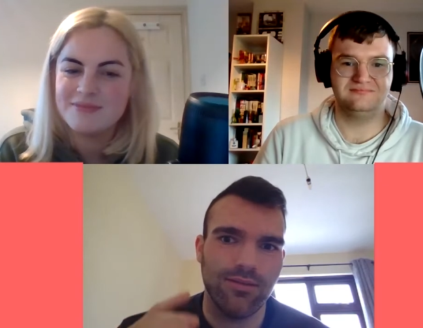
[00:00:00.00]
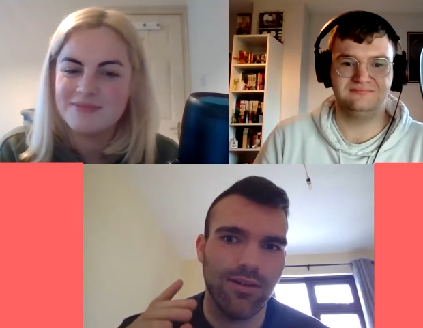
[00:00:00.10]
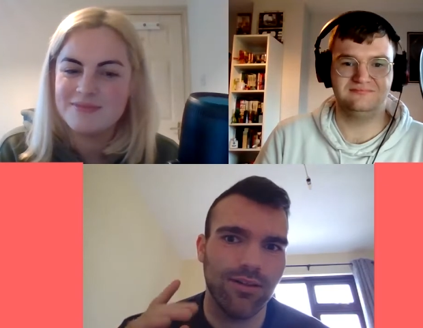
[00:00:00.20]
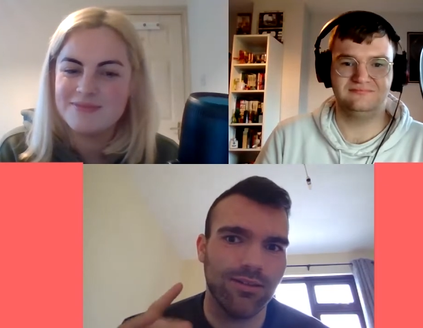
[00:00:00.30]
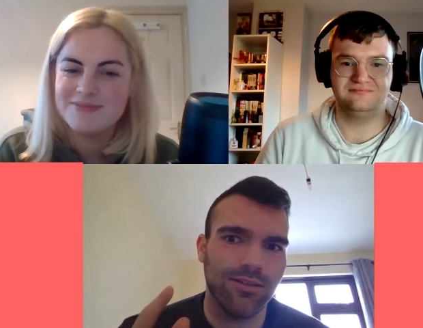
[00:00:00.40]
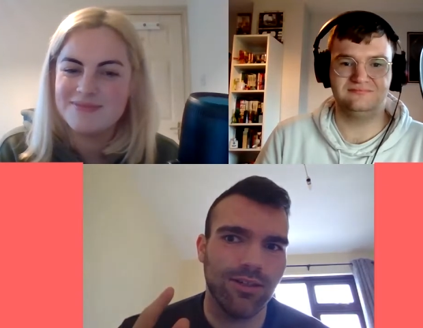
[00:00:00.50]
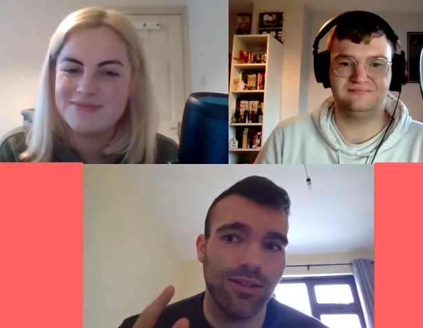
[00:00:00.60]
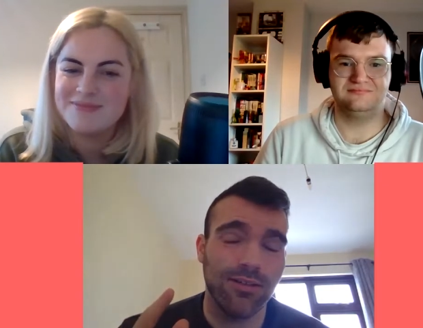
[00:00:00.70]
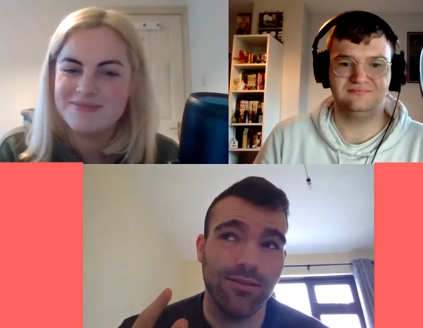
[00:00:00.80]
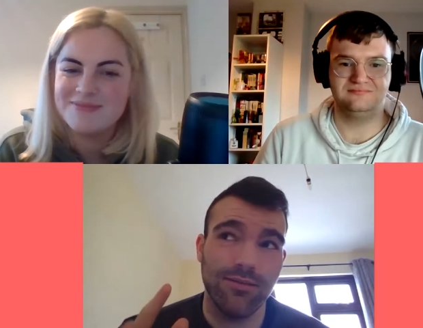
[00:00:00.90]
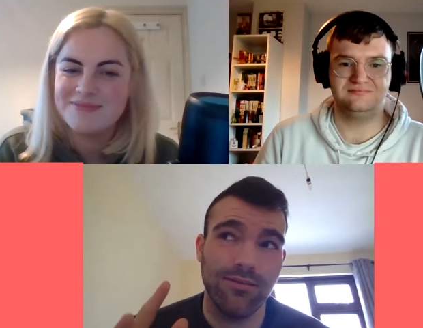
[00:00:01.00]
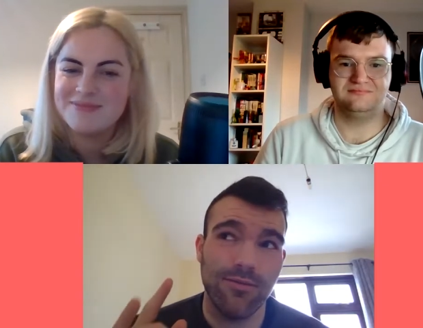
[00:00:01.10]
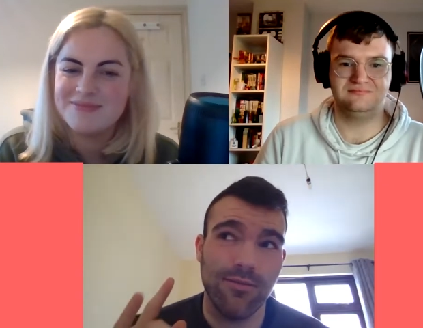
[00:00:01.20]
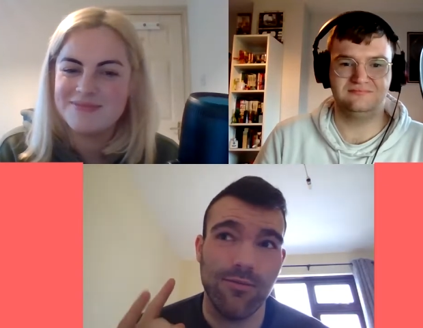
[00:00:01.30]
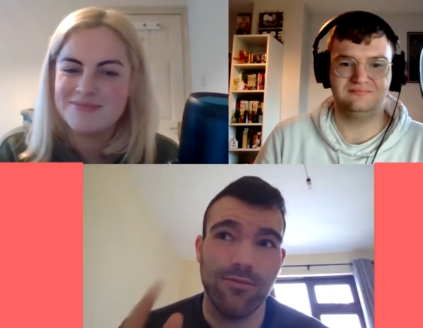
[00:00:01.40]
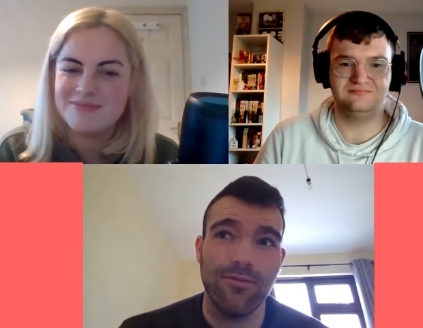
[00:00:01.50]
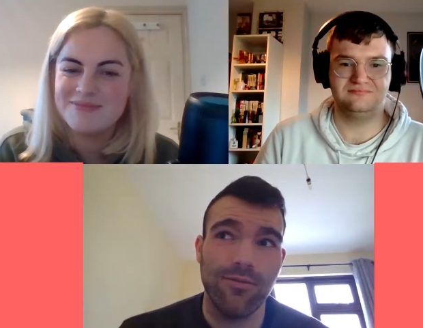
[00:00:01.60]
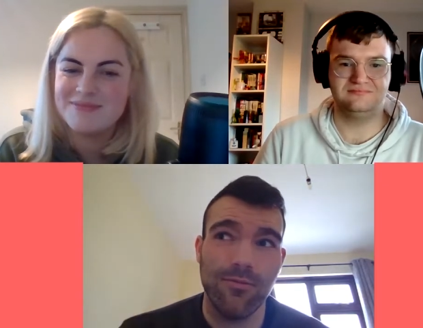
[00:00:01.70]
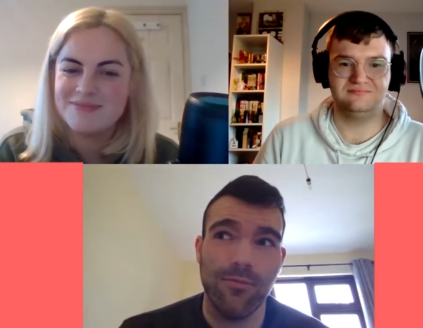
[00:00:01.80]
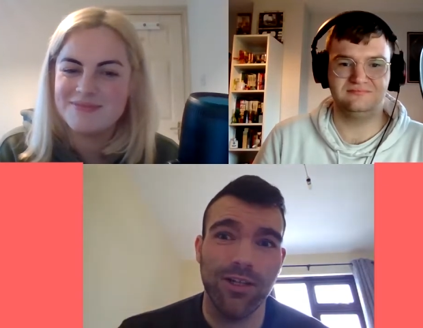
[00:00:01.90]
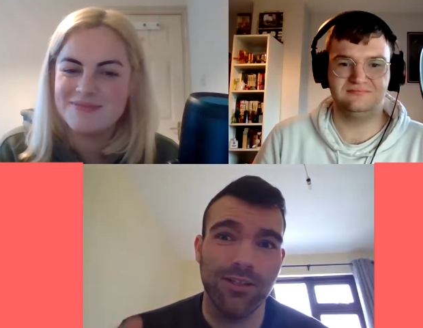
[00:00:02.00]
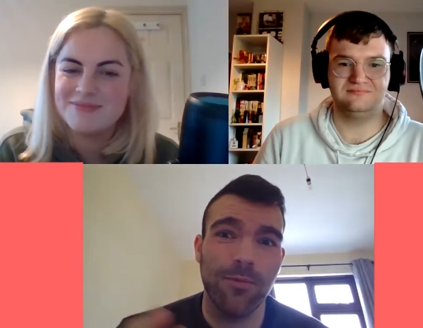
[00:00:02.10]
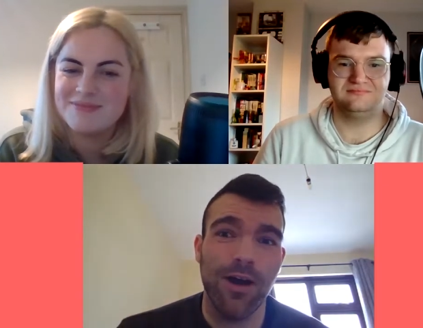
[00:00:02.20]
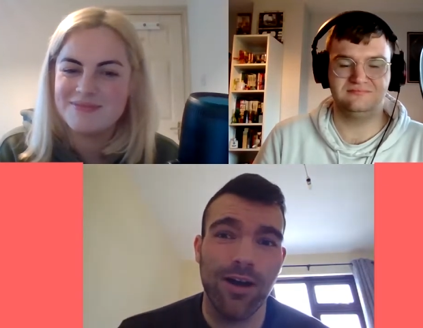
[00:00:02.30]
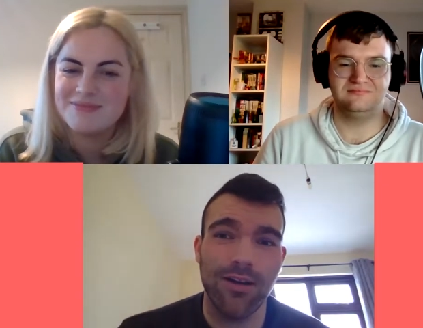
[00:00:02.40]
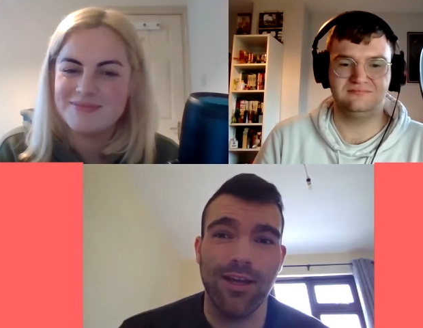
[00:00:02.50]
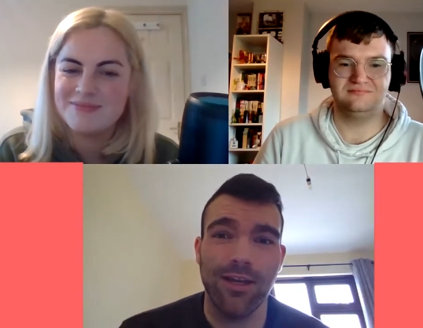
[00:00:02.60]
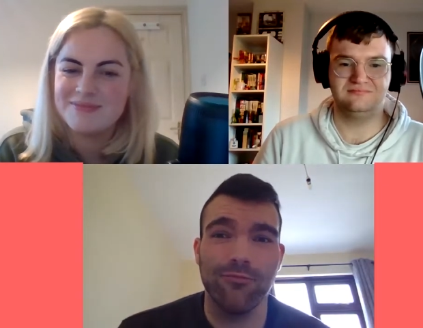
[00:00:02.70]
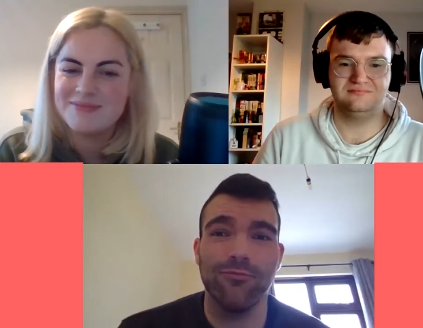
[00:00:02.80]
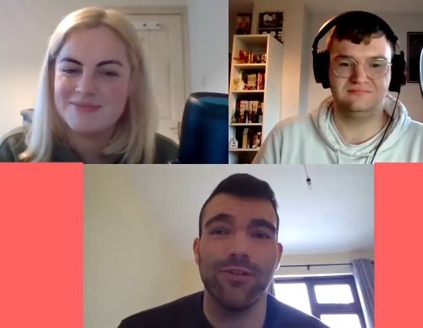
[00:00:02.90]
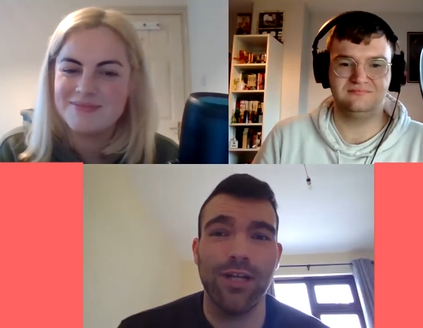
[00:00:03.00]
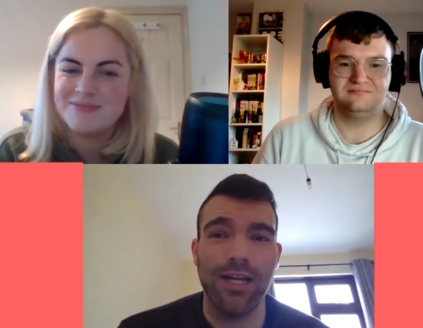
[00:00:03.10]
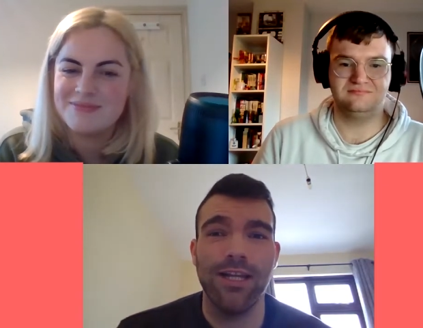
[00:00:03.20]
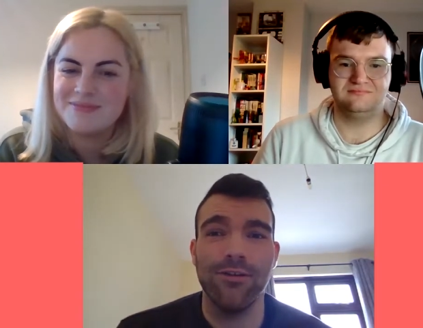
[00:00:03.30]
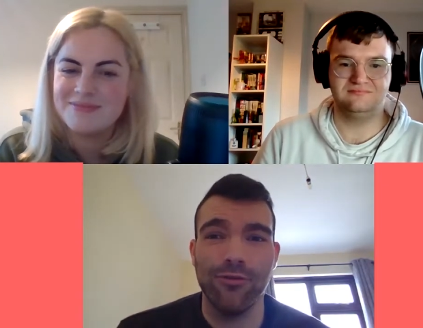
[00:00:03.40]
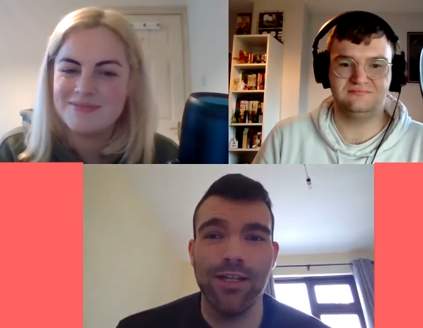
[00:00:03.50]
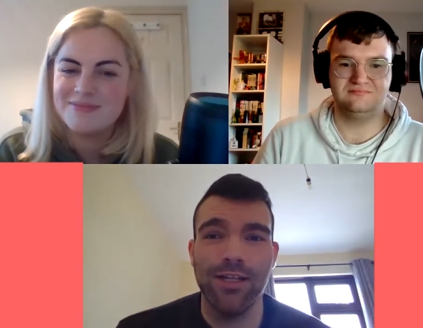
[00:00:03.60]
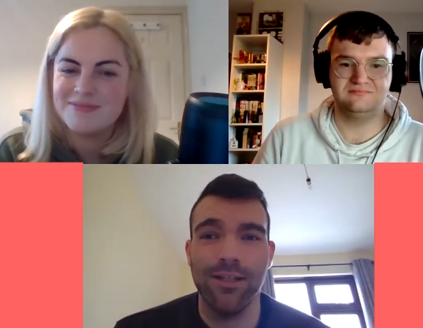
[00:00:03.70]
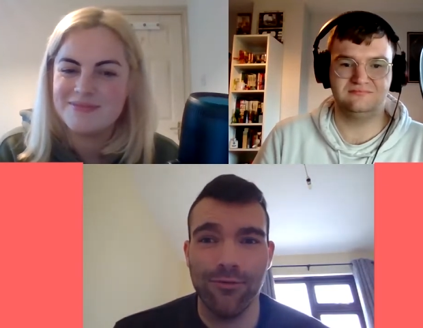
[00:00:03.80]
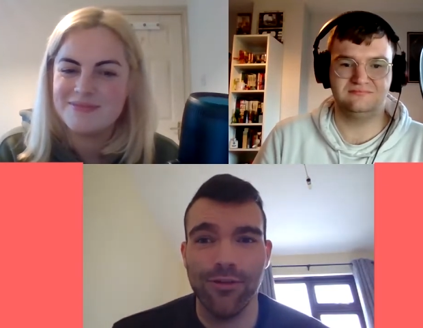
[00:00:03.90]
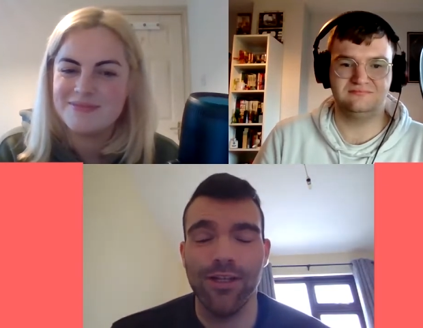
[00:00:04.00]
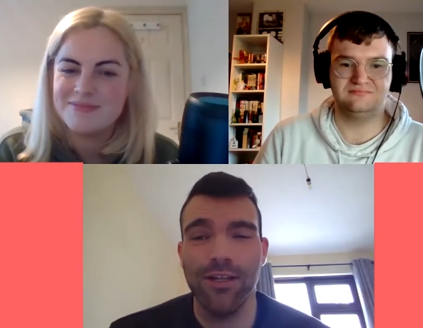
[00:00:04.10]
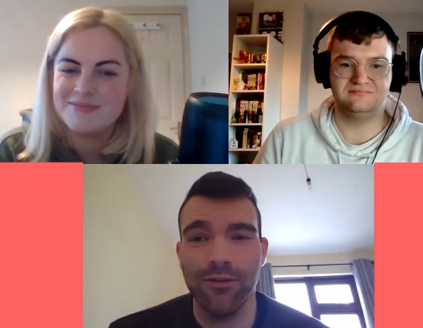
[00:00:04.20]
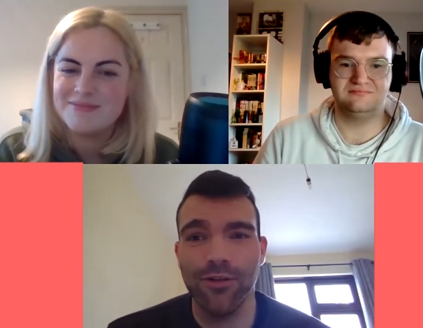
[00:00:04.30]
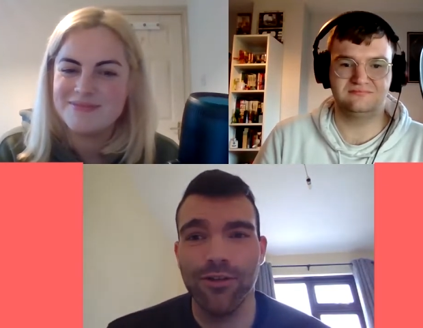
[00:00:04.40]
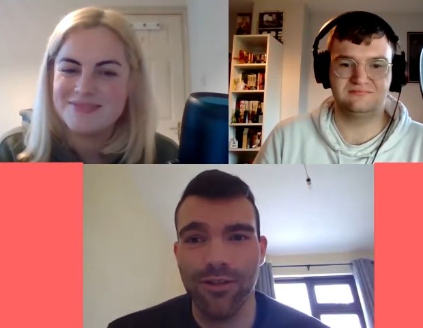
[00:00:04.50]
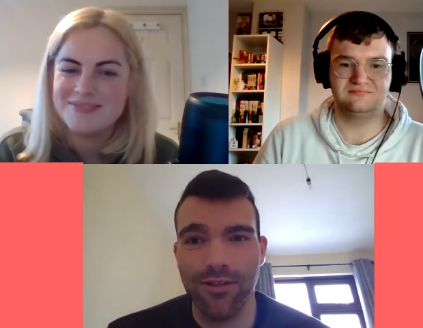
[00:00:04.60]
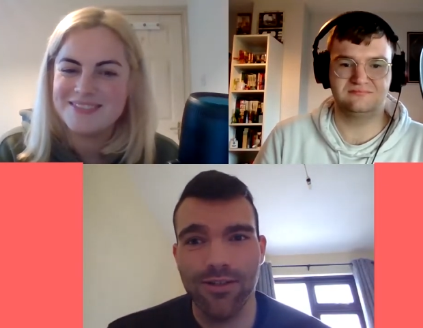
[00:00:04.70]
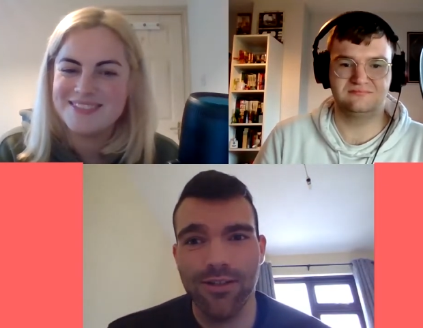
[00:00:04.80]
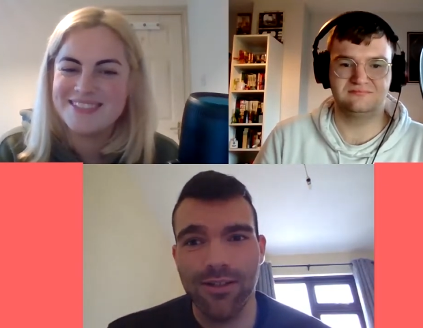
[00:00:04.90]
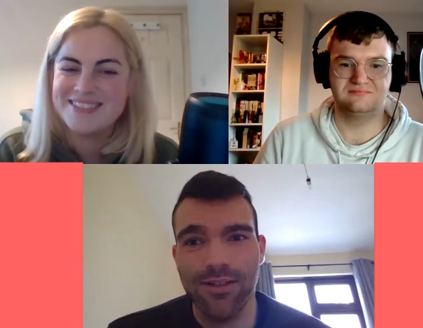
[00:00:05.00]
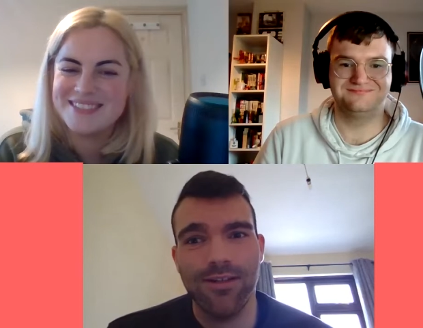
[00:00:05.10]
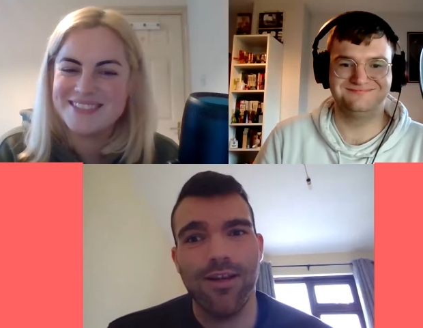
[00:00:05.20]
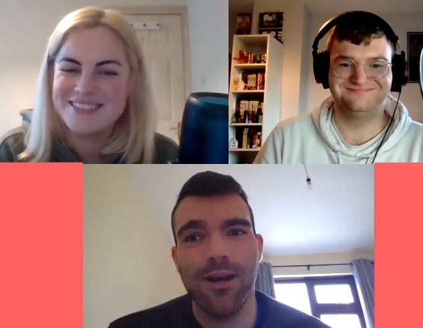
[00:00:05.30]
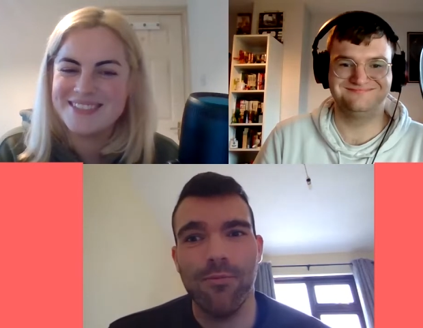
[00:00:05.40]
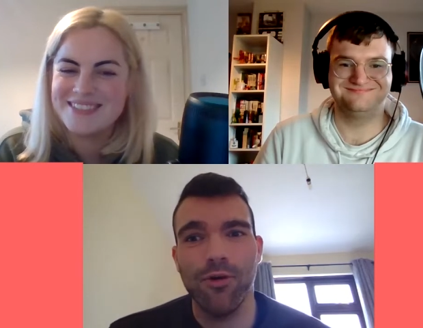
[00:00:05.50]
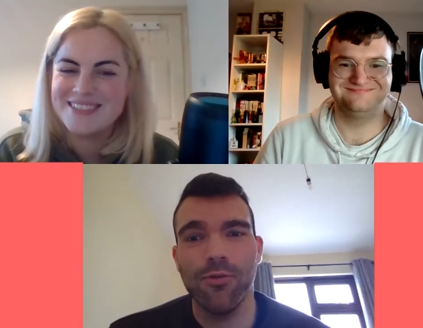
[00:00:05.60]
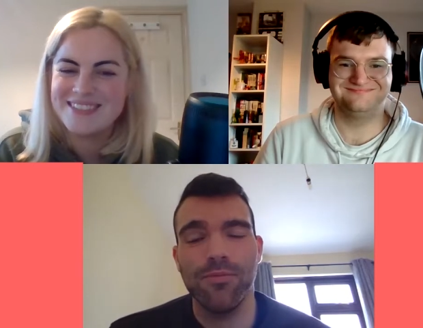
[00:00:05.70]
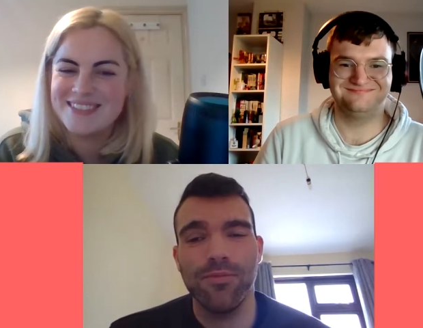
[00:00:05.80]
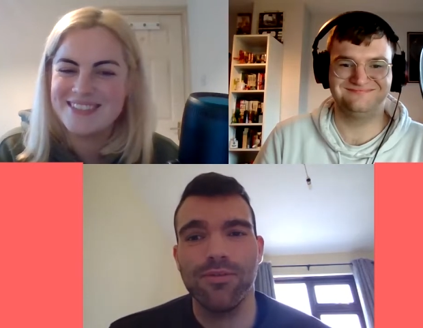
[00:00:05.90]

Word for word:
Speaker 1: I guess chin, matama like really good on the emerald